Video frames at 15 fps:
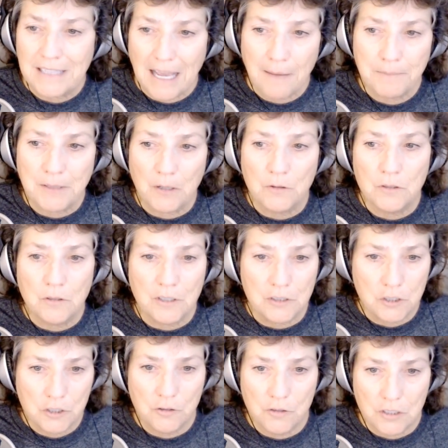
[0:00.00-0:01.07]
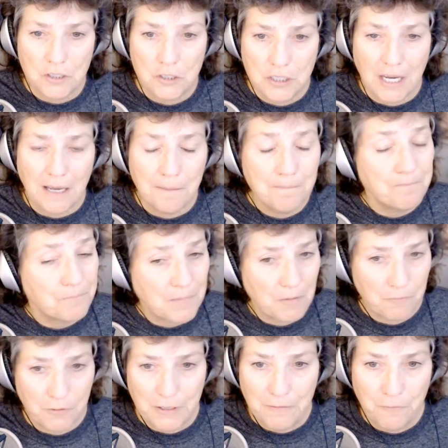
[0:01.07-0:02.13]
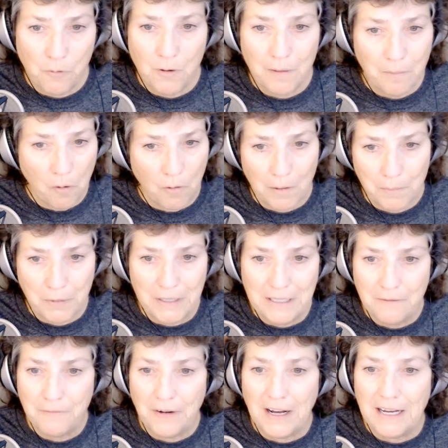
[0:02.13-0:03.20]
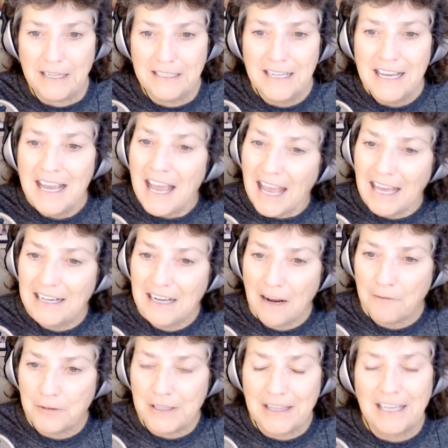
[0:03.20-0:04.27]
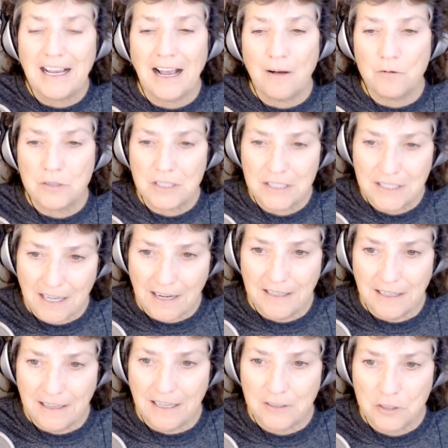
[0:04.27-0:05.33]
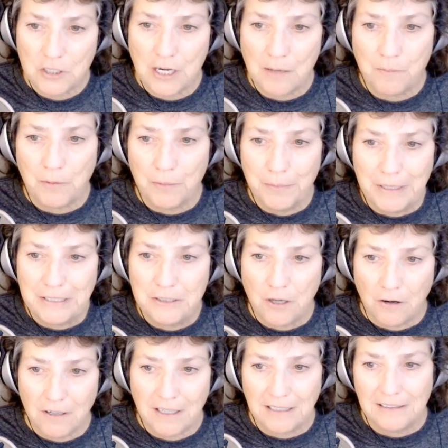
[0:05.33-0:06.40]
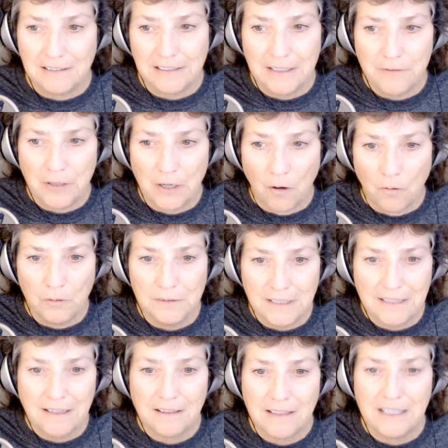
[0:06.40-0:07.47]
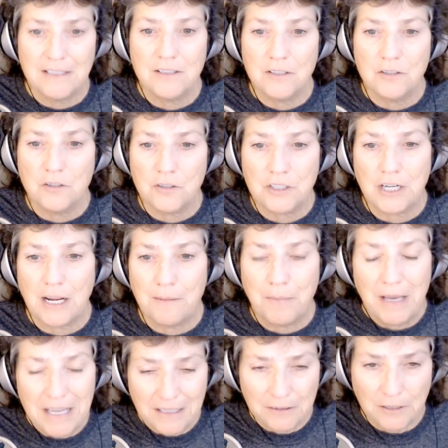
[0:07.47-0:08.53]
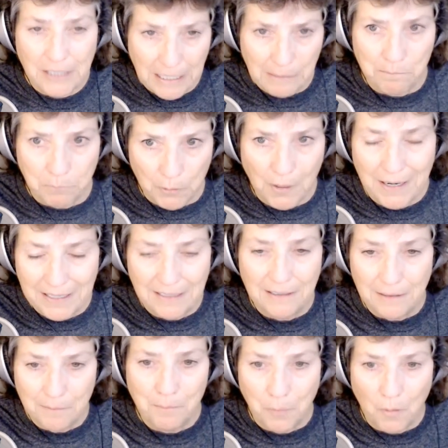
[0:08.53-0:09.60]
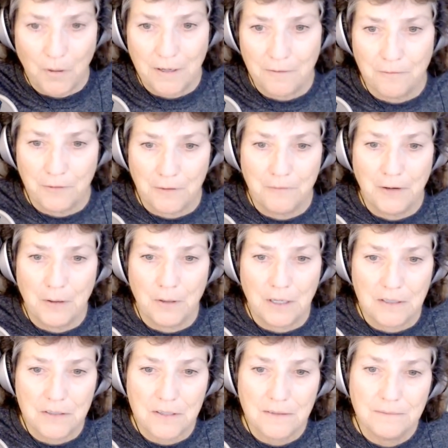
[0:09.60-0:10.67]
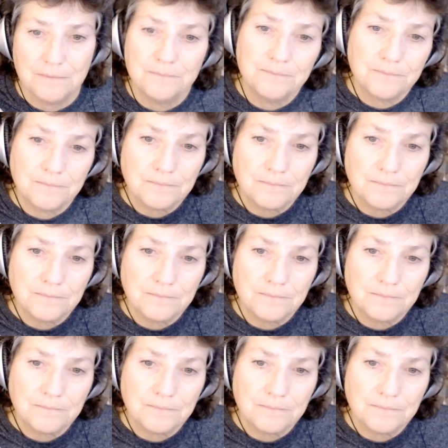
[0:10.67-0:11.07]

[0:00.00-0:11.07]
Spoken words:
With Capto, you can choose a shape, freeform or predefined, and everything outside of that shape will be darkened, leaving only the things in your shape looking bright and important for focus.